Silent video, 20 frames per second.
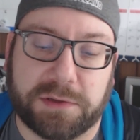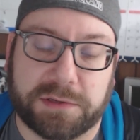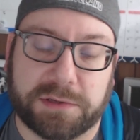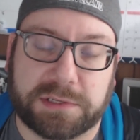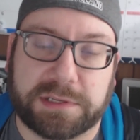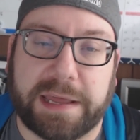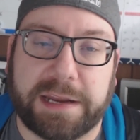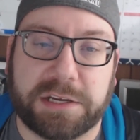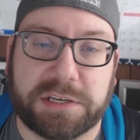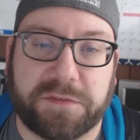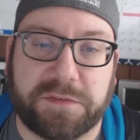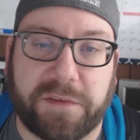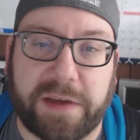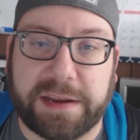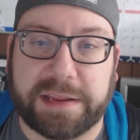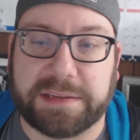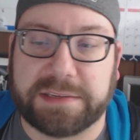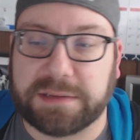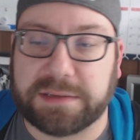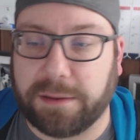So it's kind of just
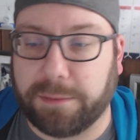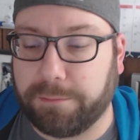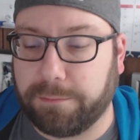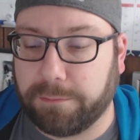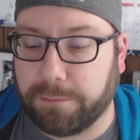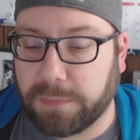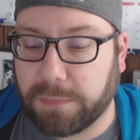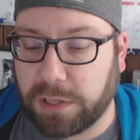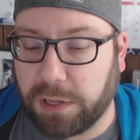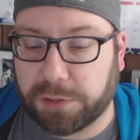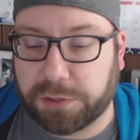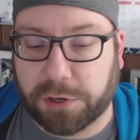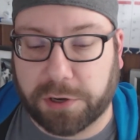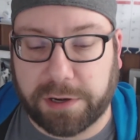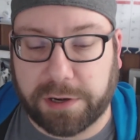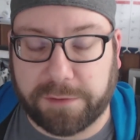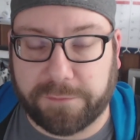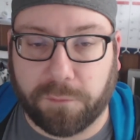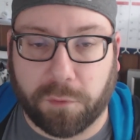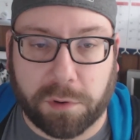finding some
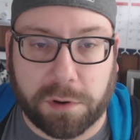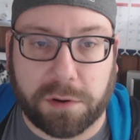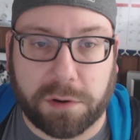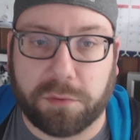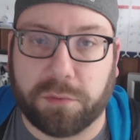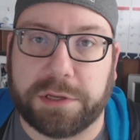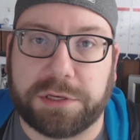alternative for it,